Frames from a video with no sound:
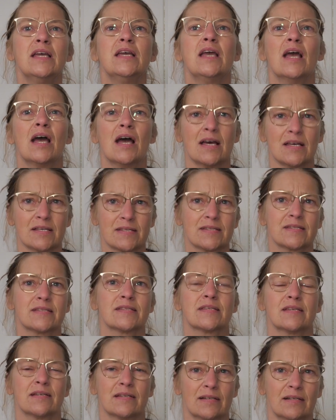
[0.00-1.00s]

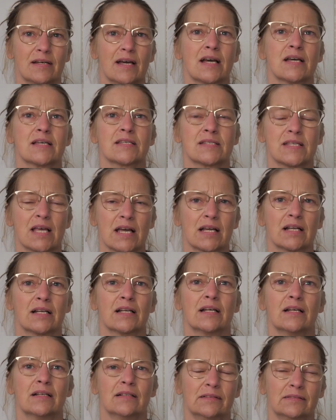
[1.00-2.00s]
Yes,
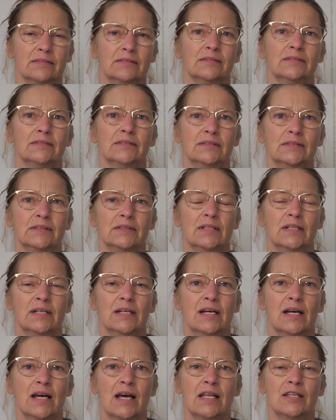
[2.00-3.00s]
exactly.
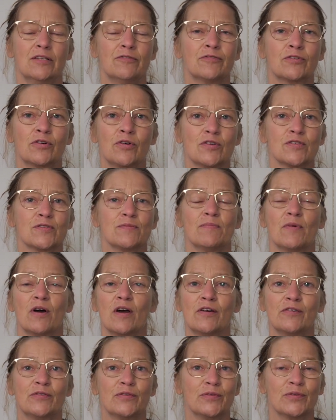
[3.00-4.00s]
And of course,
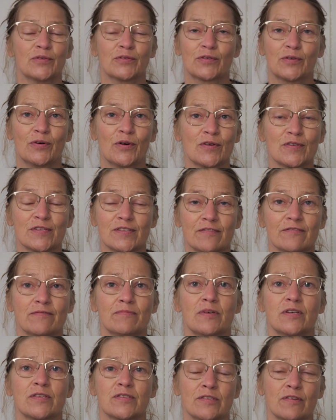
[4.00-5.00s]
my root cause of
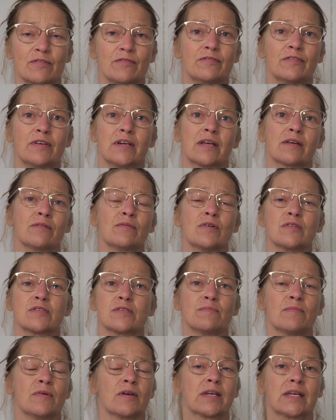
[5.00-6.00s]
my suffering
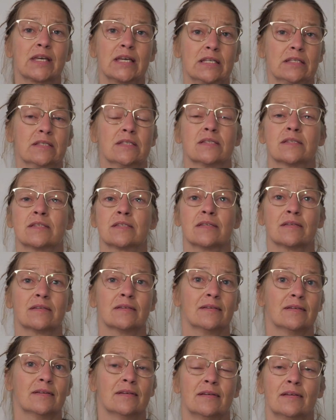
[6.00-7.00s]
was my kids.
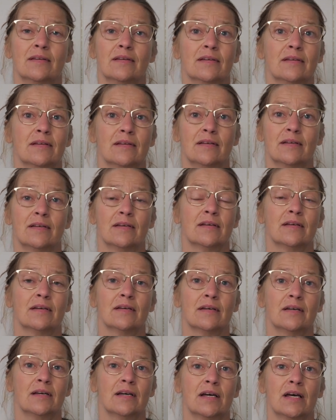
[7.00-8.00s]

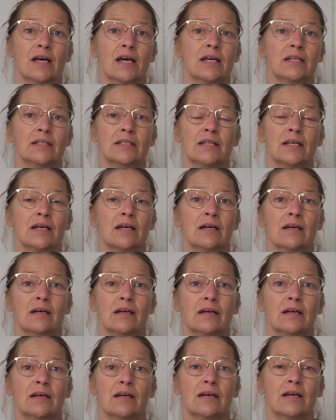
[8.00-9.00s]
And
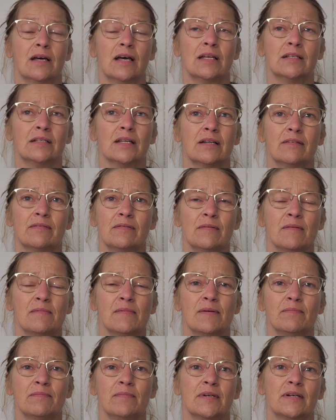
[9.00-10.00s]
I
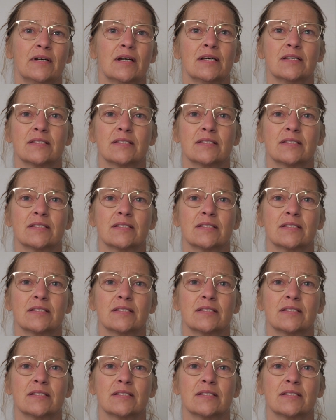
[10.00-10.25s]
remember